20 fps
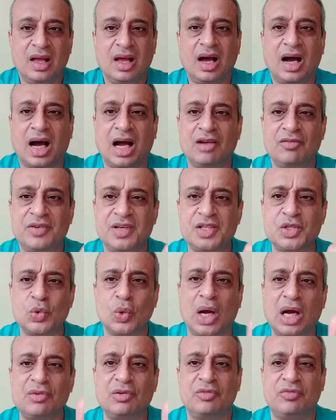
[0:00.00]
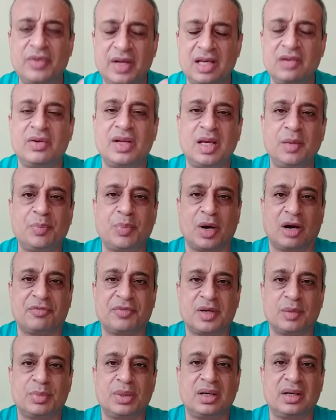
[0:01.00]
I wish you have a very, very
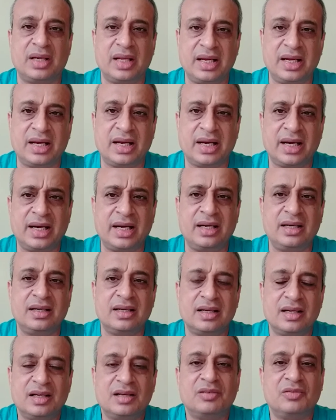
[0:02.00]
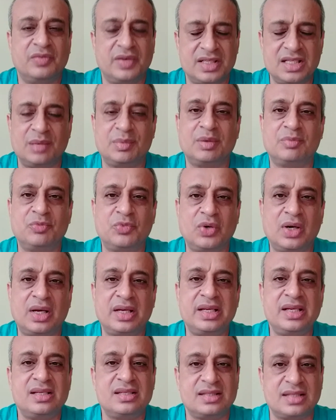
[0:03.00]
profitable day ahead. Vijay
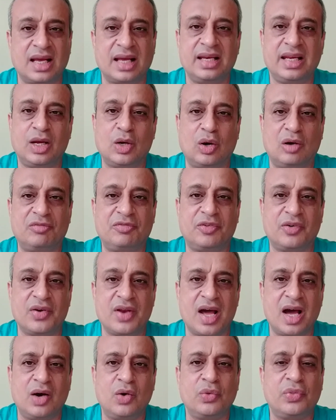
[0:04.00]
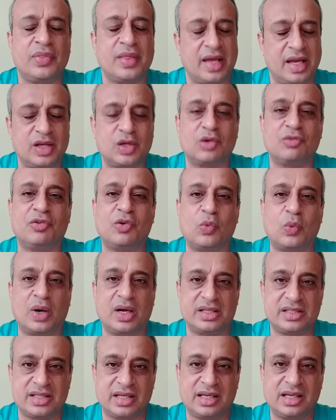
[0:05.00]
Bambwani signing off for now. Thank you for
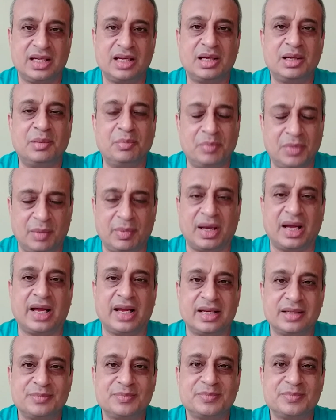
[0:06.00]
watching. Bye-bye.